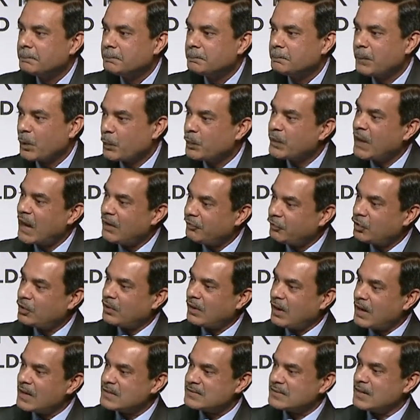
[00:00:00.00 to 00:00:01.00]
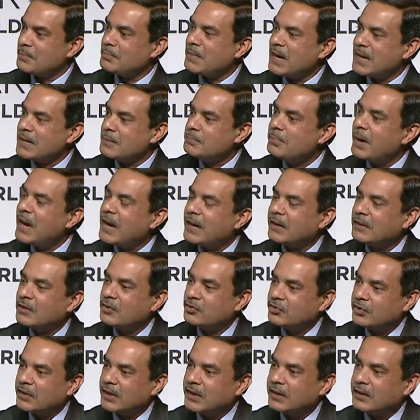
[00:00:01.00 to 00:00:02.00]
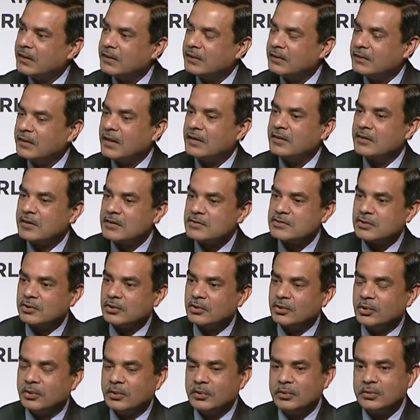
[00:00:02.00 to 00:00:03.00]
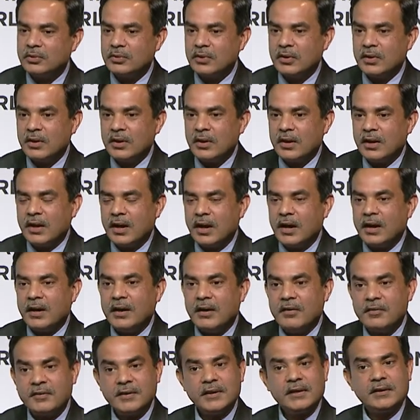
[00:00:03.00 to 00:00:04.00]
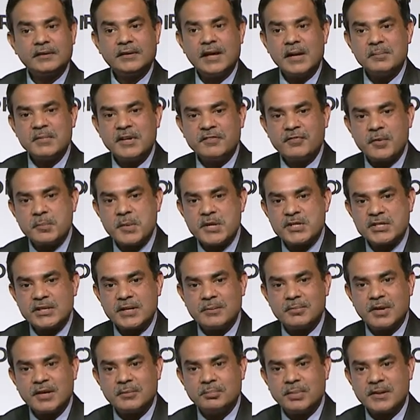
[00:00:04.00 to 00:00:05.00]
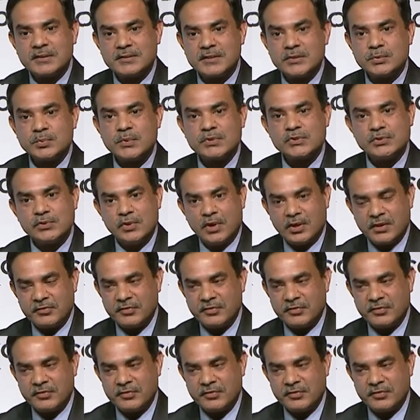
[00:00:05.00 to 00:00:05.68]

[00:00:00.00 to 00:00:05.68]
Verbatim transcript: But we have to cast our mind back to say, 10 years ago, real-time information about buses was not